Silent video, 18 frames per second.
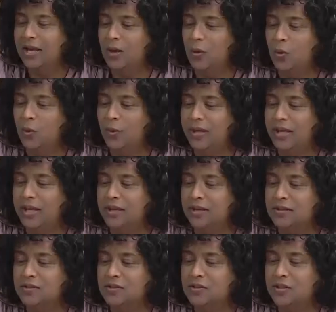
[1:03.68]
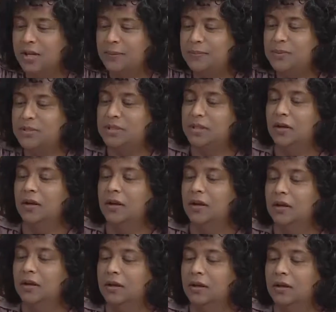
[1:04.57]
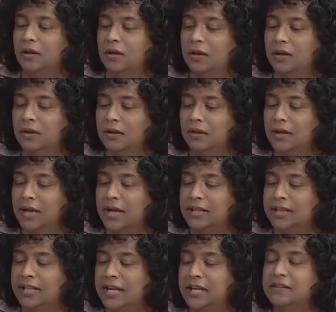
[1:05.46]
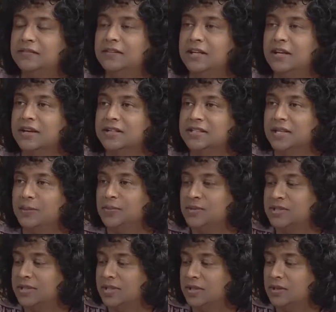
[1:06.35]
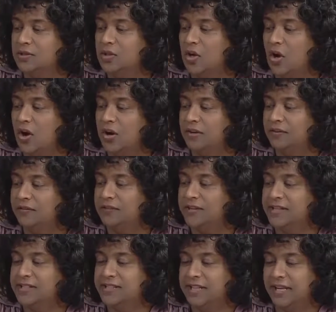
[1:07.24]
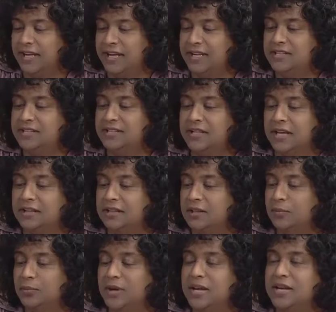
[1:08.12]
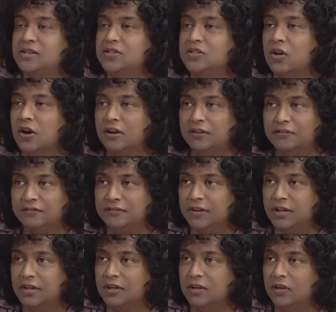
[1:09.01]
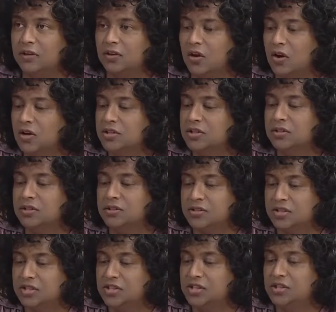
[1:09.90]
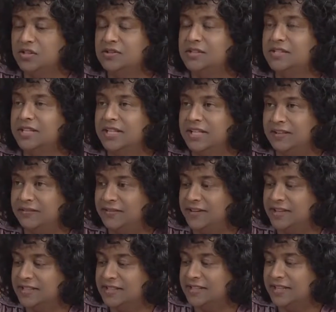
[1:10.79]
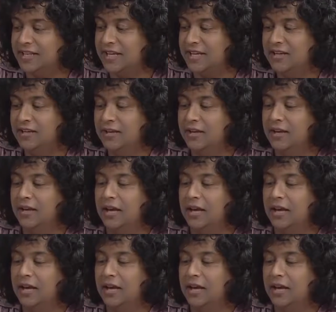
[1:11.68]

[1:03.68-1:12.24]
We stopped at the end of the last episode on verse 8, and the praise of God continues in verse 9.